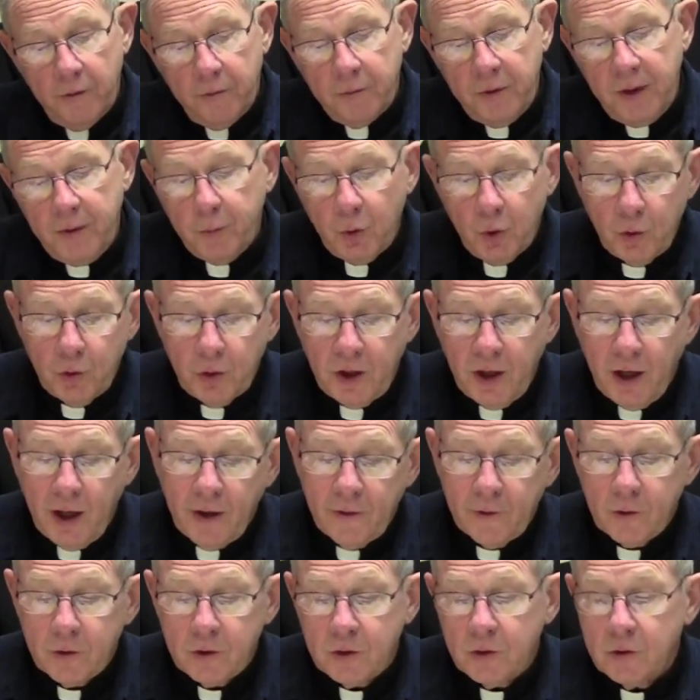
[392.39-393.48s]
people who
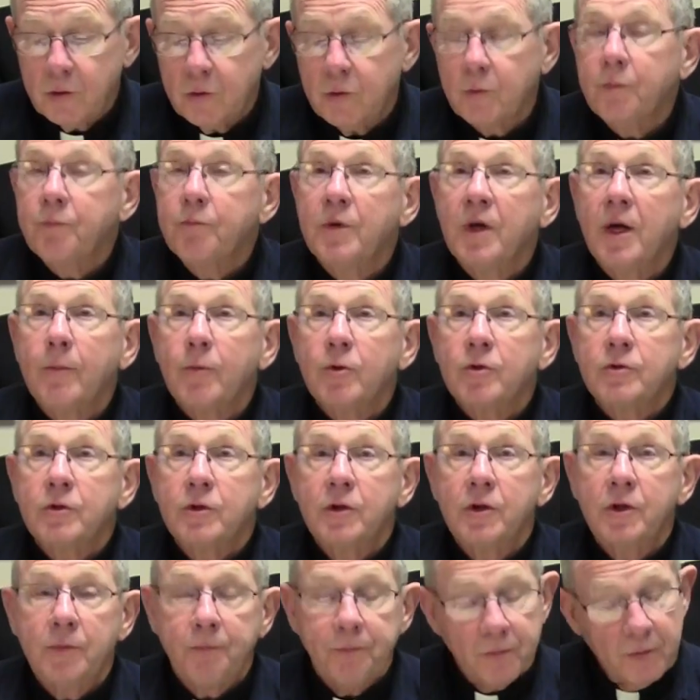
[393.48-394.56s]
gather to be able
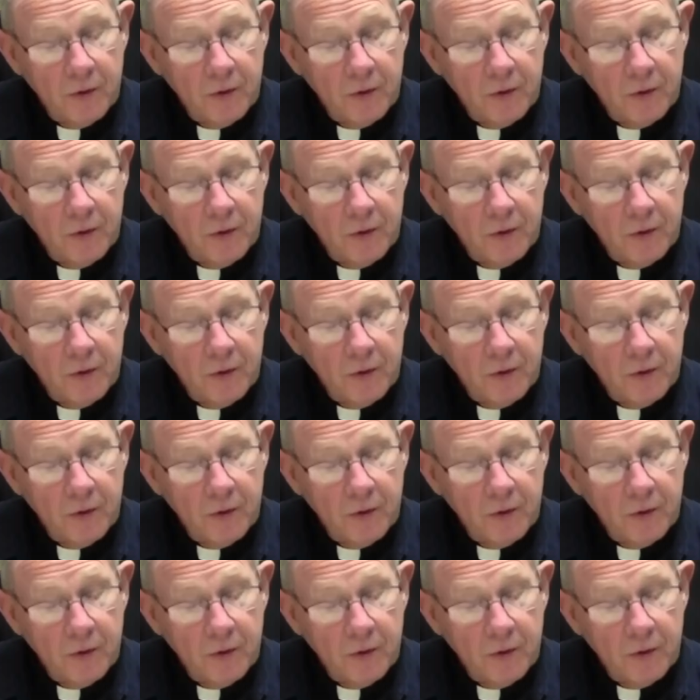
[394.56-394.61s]
to